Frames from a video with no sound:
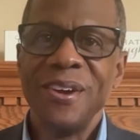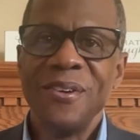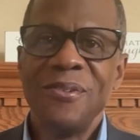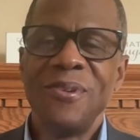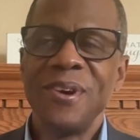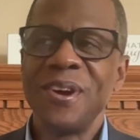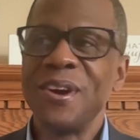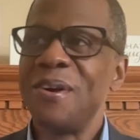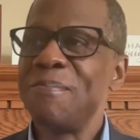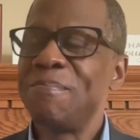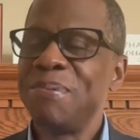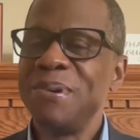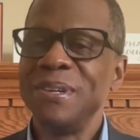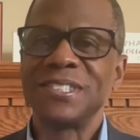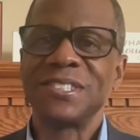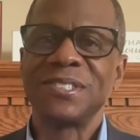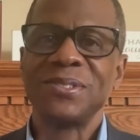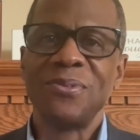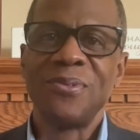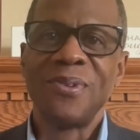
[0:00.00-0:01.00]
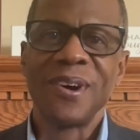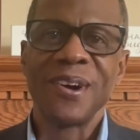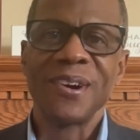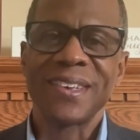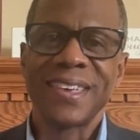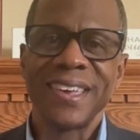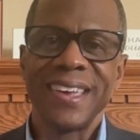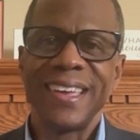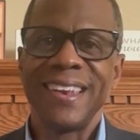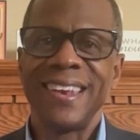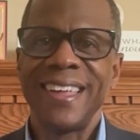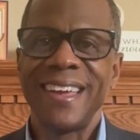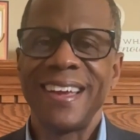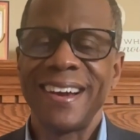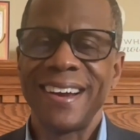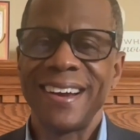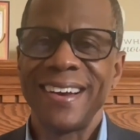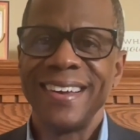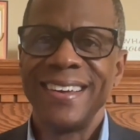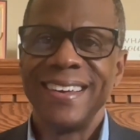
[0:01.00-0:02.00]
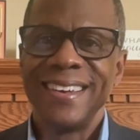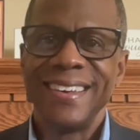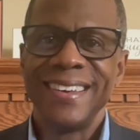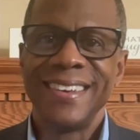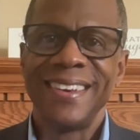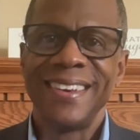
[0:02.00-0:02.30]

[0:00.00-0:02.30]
we're gonna put some work in there. You